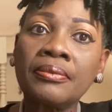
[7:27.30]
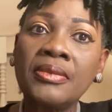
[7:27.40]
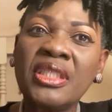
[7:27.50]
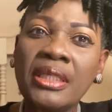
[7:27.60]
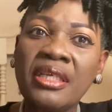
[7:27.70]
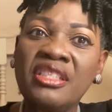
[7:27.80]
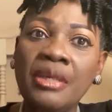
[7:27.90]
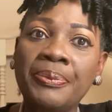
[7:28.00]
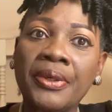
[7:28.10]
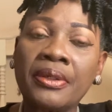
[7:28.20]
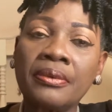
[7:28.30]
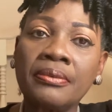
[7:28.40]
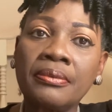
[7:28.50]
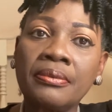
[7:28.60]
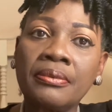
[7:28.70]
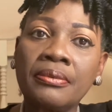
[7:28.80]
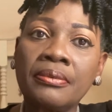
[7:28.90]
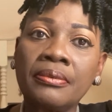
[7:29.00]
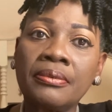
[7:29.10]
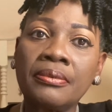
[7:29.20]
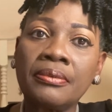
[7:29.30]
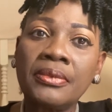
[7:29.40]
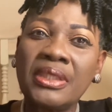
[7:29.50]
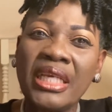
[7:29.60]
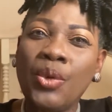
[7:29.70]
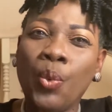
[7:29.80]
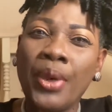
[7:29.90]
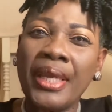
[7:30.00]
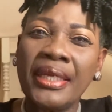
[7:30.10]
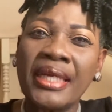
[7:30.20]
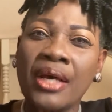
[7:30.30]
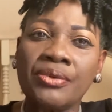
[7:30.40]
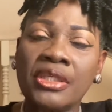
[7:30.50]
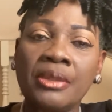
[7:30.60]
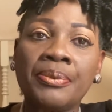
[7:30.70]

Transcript: Dig deeper. Dig way down deep.